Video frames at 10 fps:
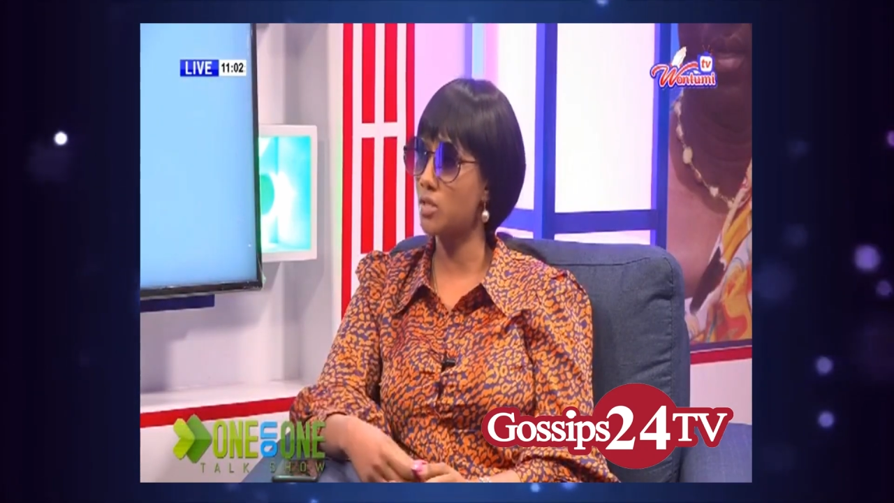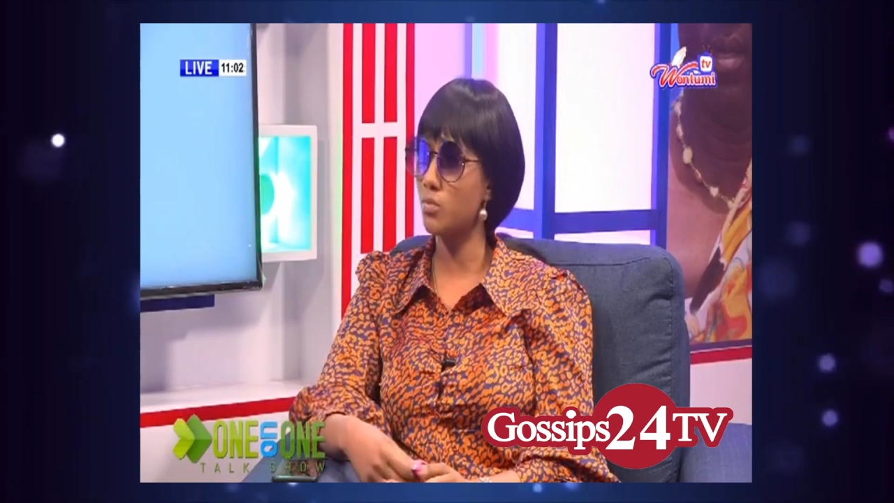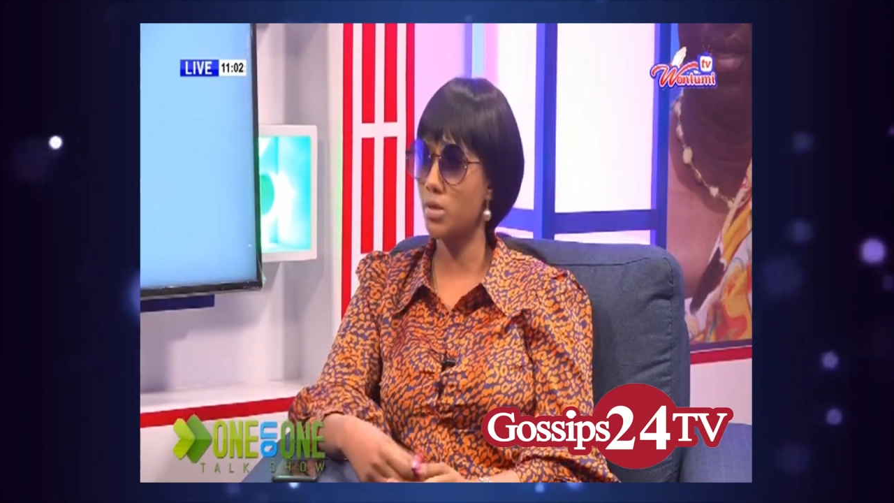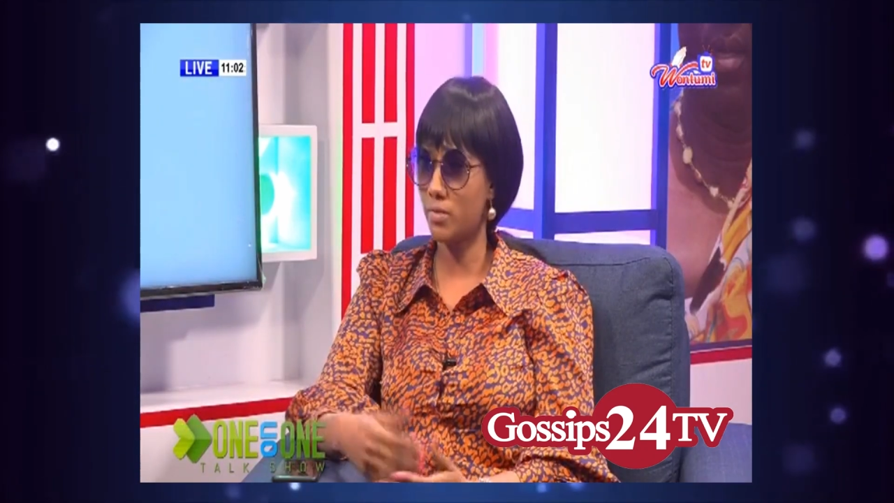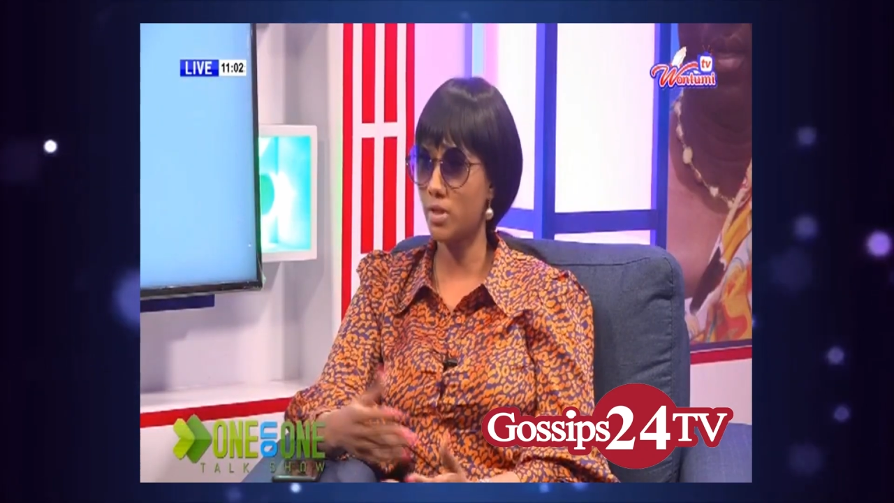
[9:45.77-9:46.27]

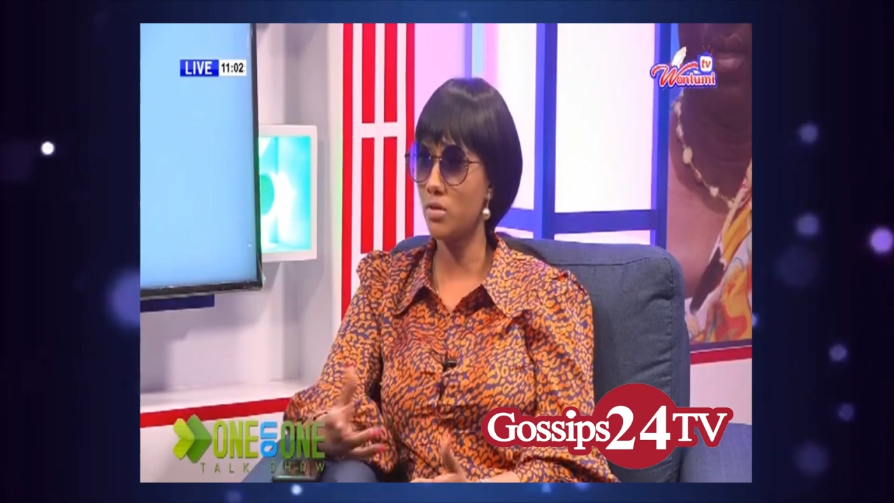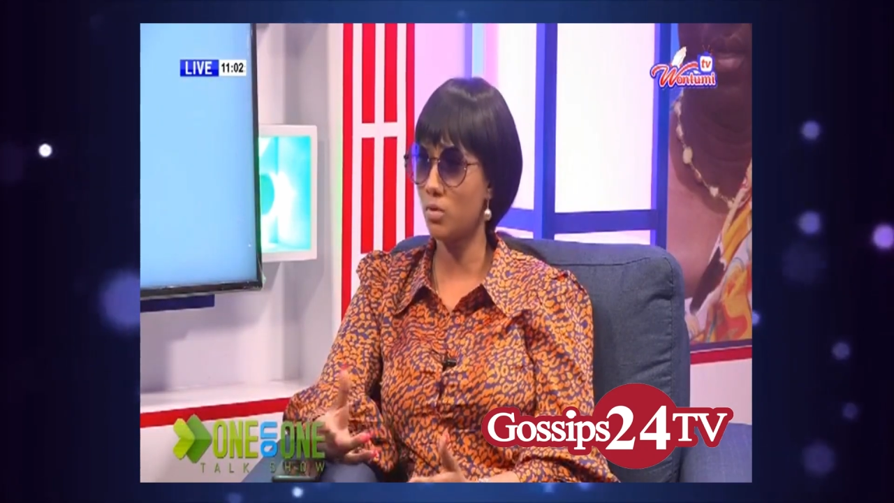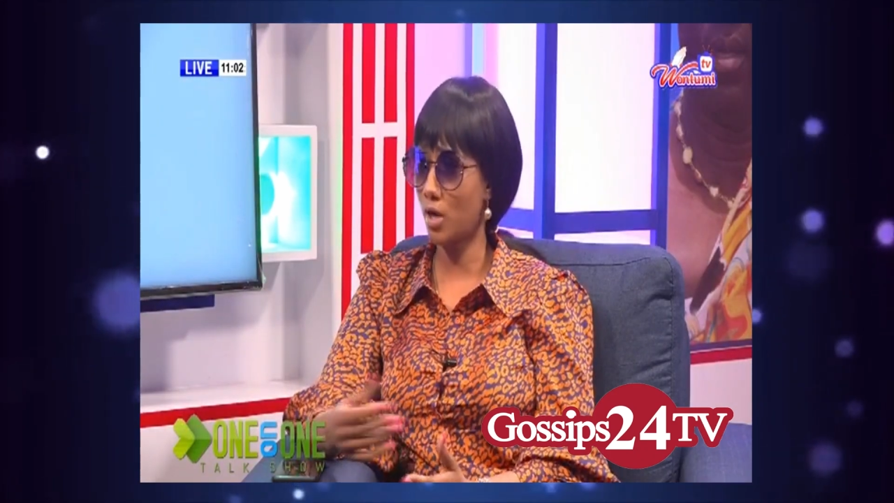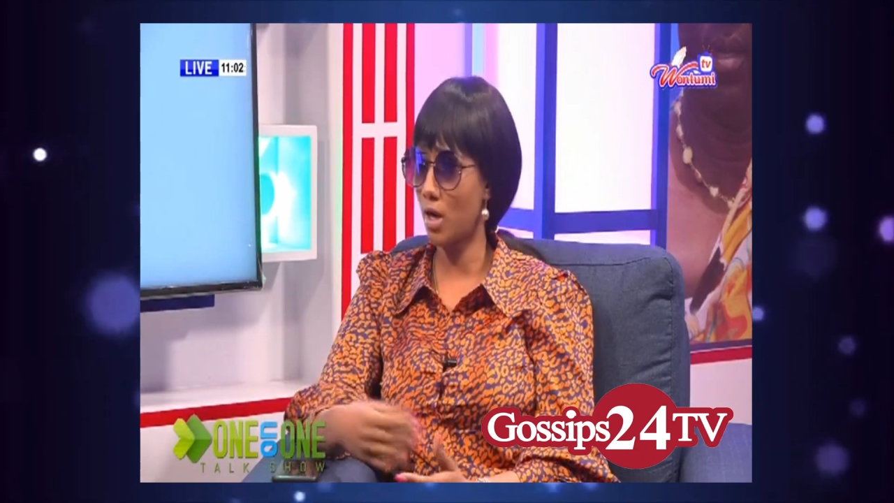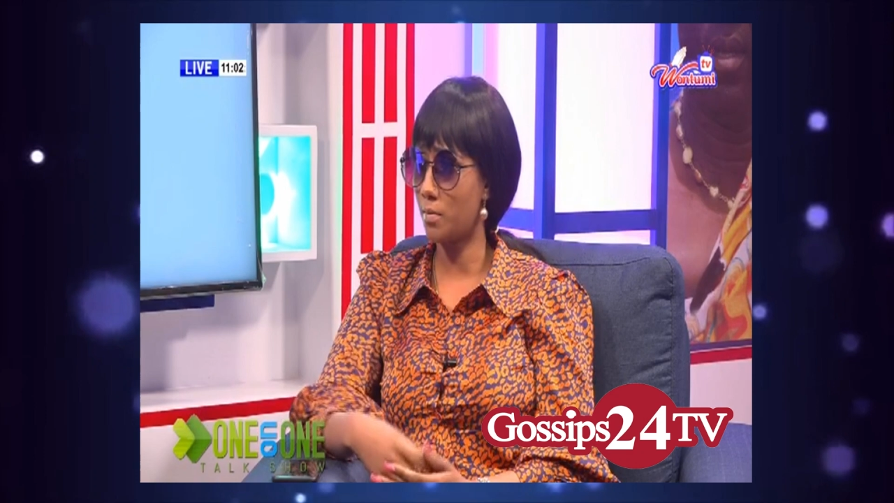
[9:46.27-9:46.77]
we really
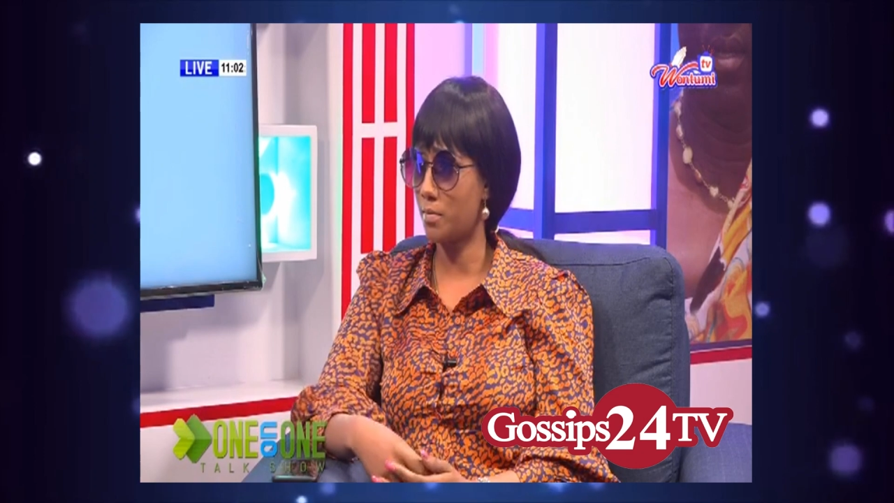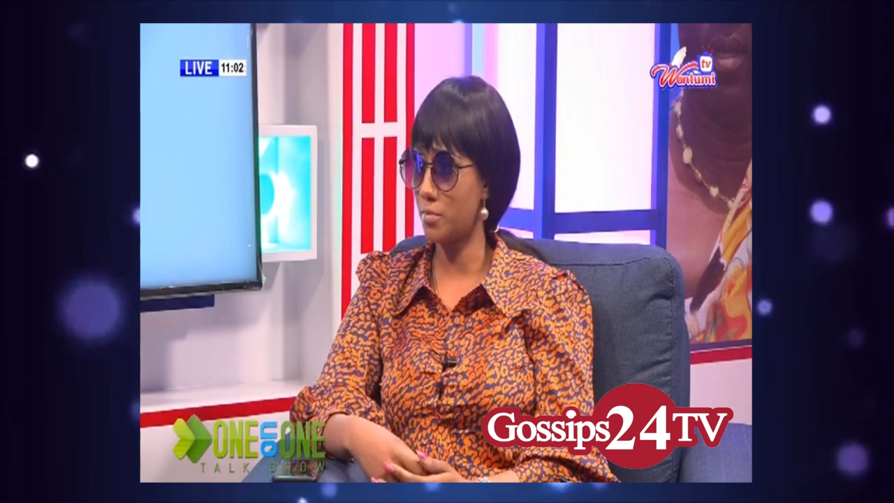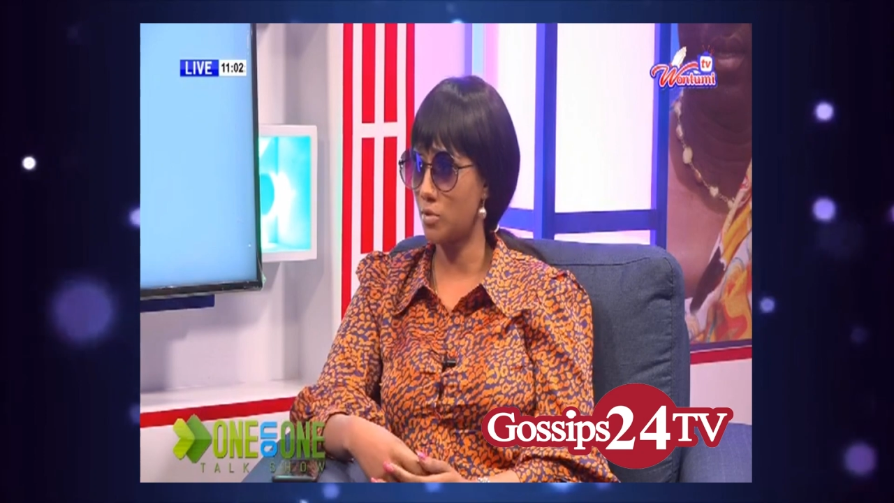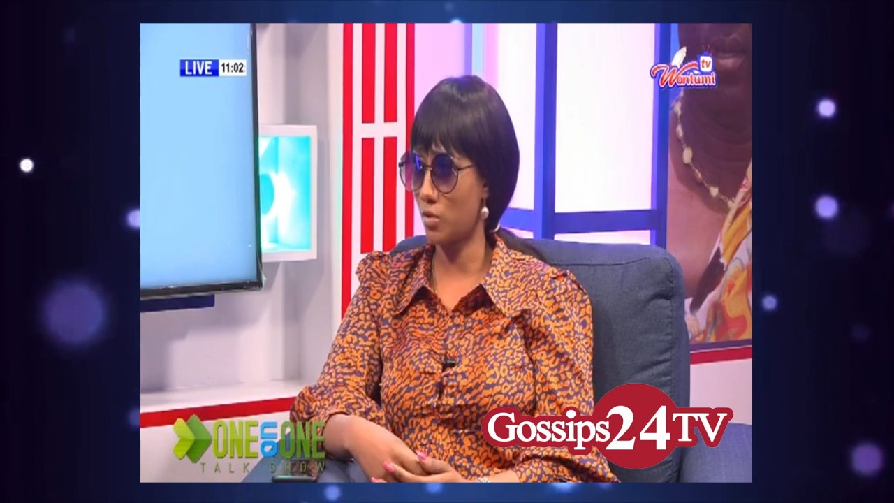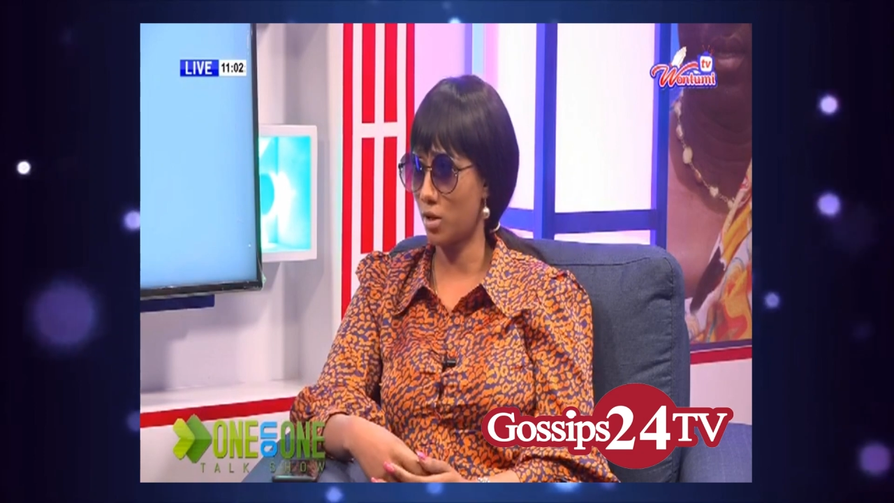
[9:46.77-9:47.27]
look up
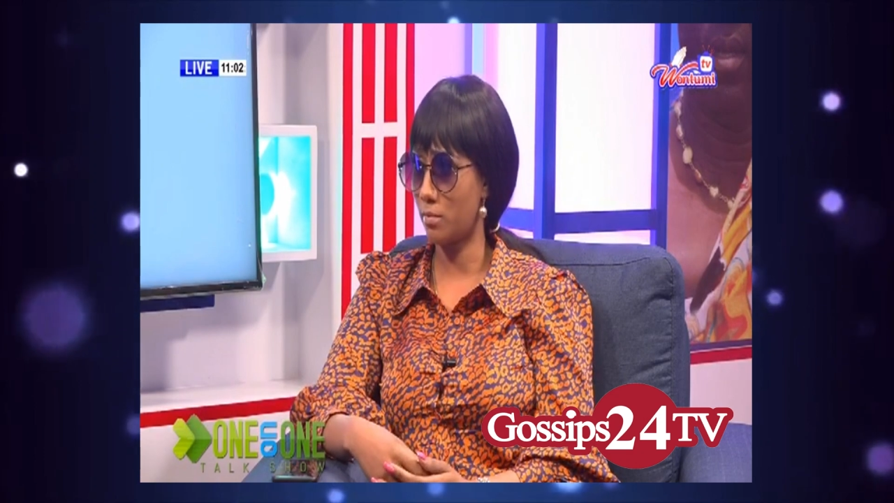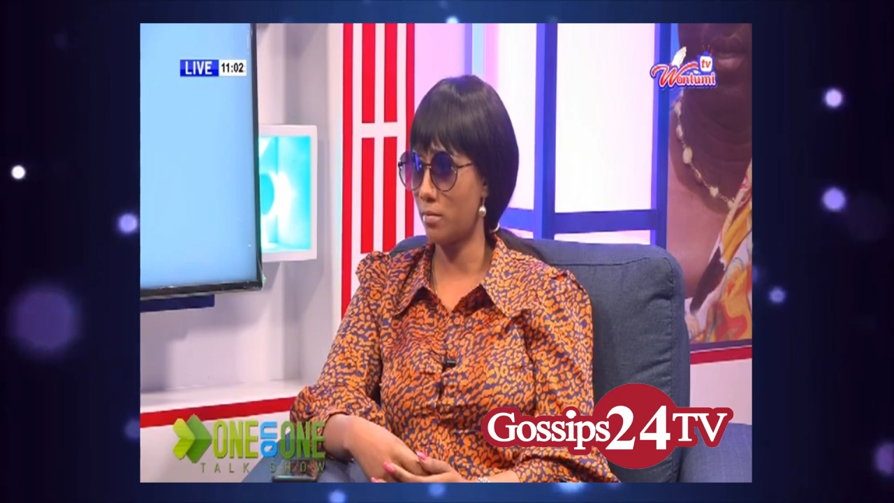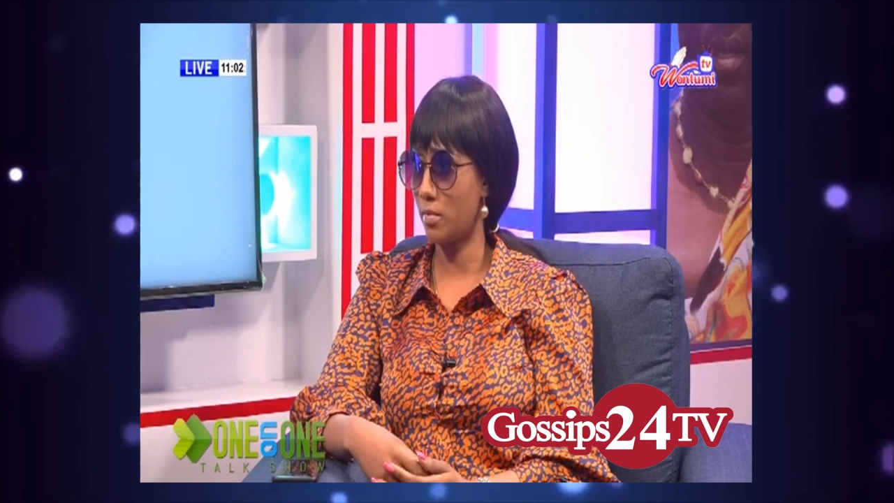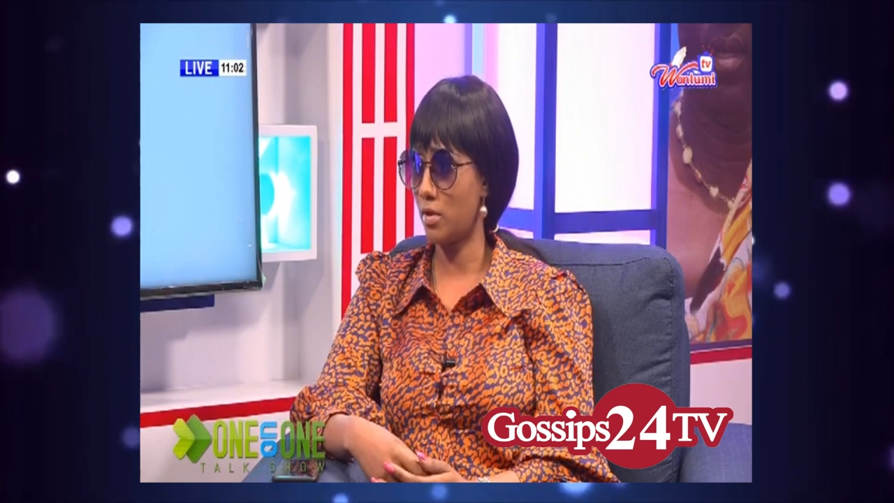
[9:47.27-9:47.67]
to him.